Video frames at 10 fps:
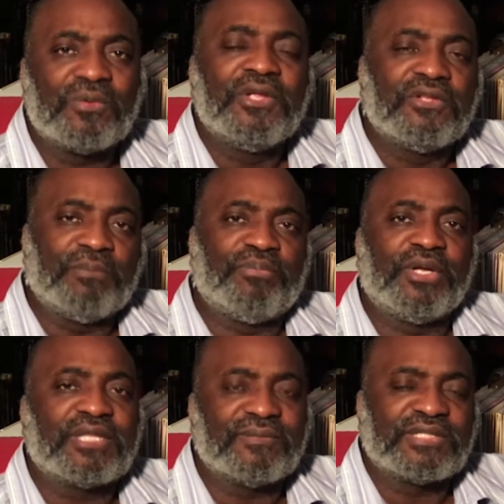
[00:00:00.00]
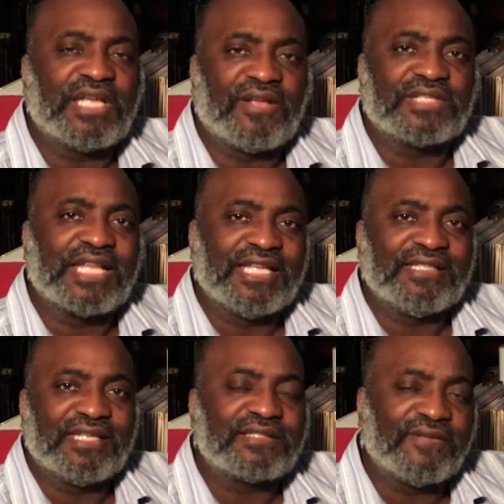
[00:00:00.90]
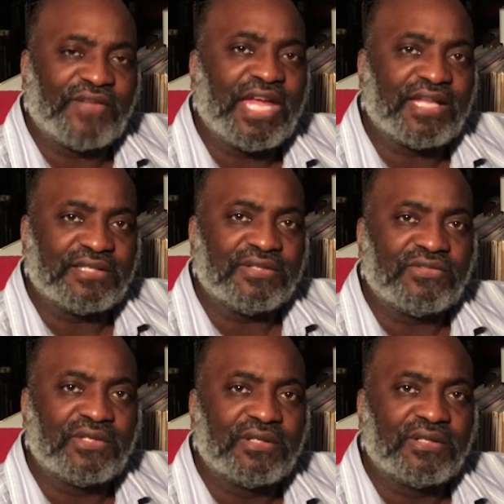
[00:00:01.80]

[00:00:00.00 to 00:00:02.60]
to put themselves at a disadvantage